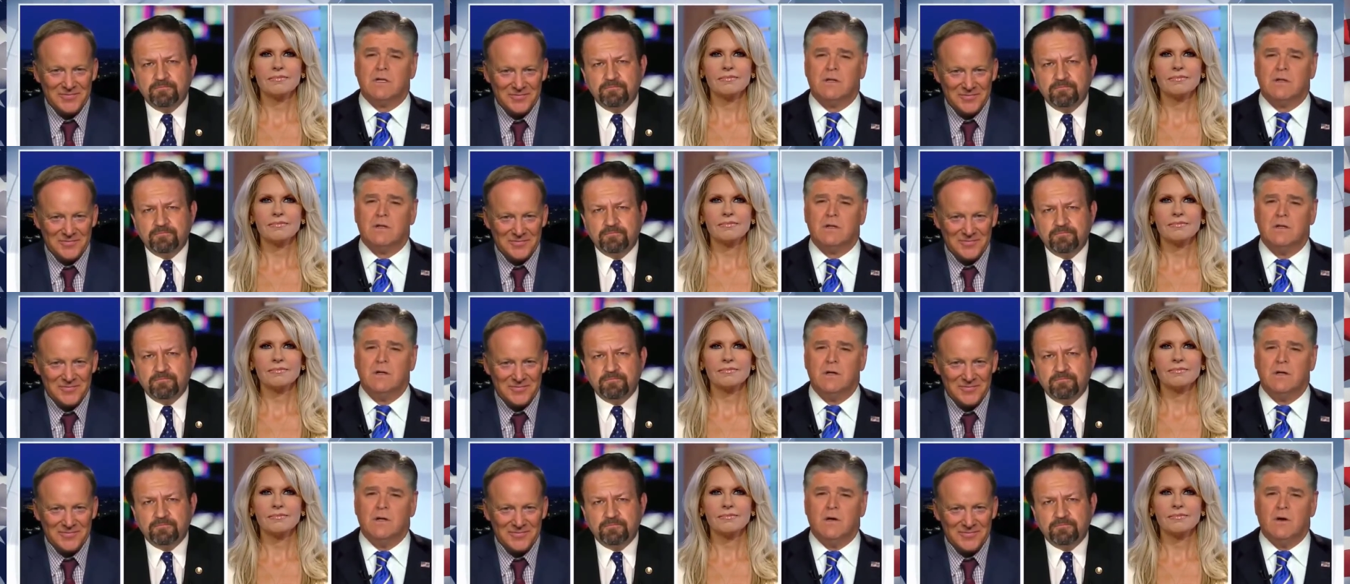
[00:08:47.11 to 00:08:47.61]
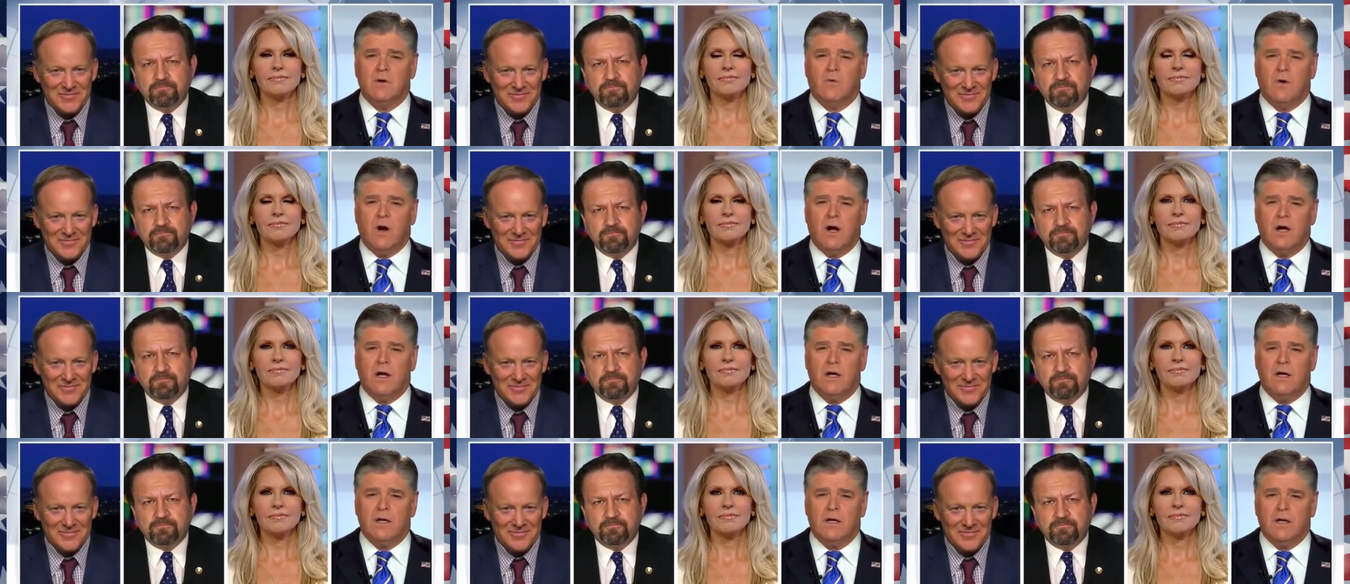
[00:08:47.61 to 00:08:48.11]
Speaker 1: and
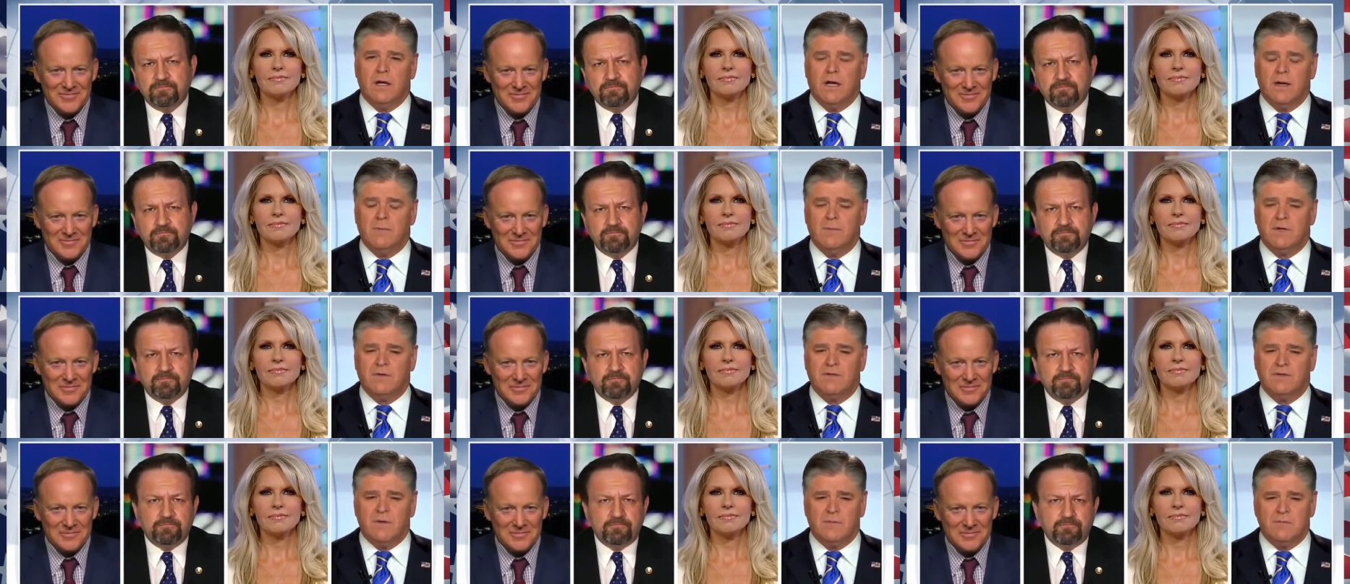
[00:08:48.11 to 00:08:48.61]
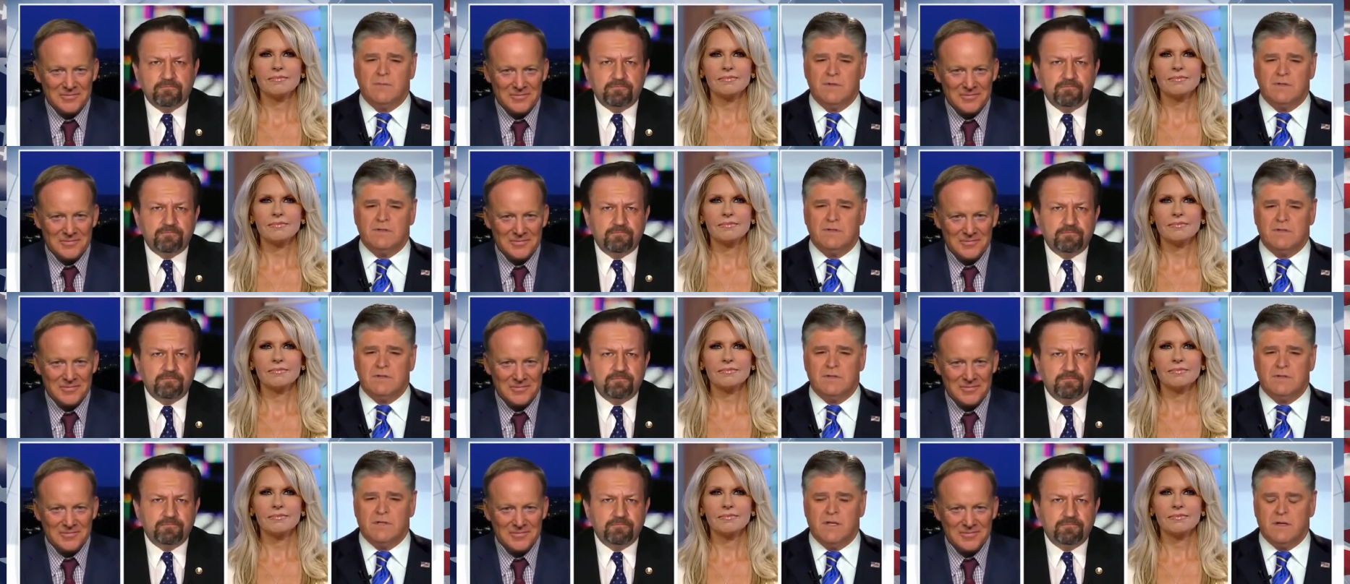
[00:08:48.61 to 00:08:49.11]
why
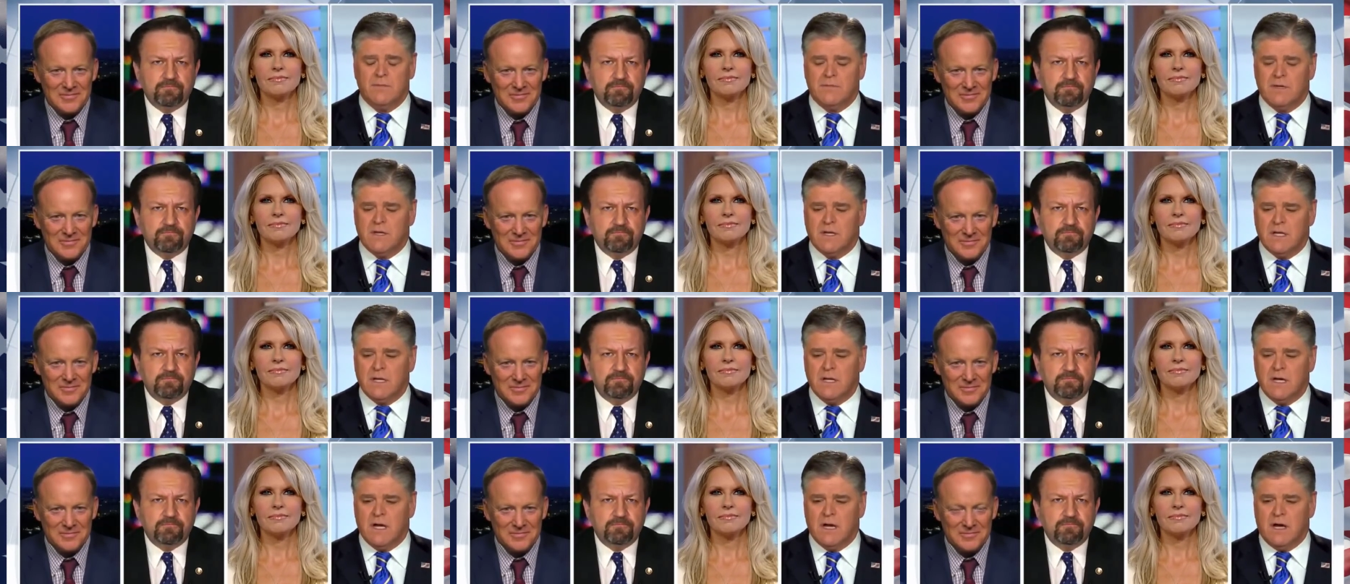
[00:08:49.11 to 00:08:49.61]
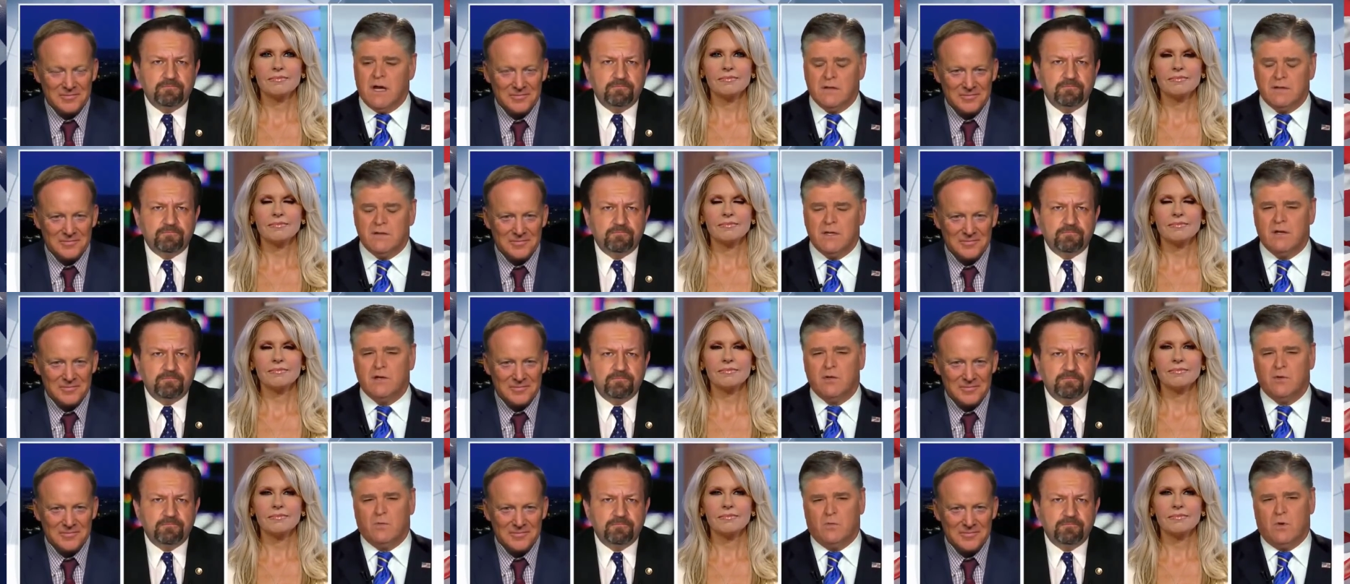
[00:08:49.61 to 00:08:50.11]
MSNBC same thing. I'll
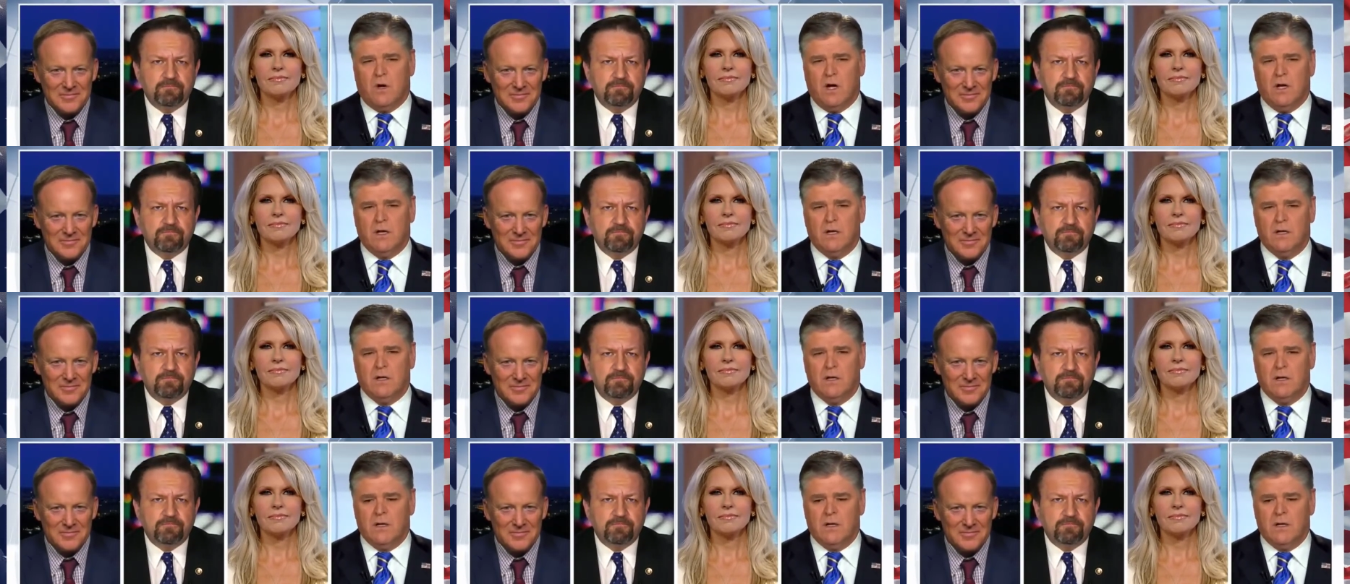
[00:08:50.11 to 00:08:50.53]
tell you why.